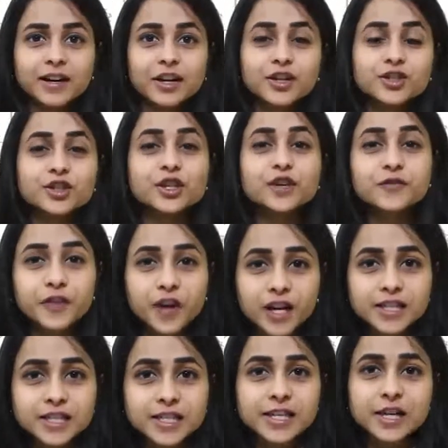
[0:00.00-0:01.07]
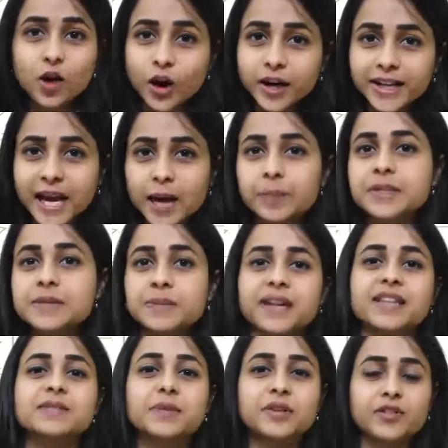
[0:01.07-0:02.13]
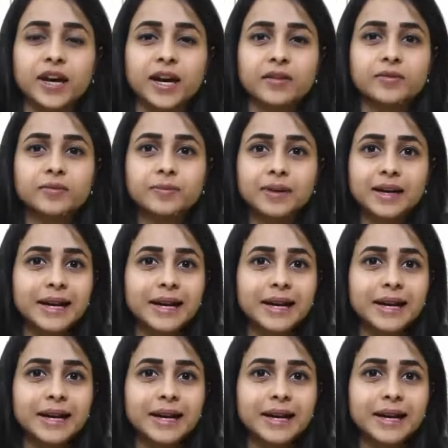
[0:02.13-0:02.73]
So the first is an on-campus placement drive.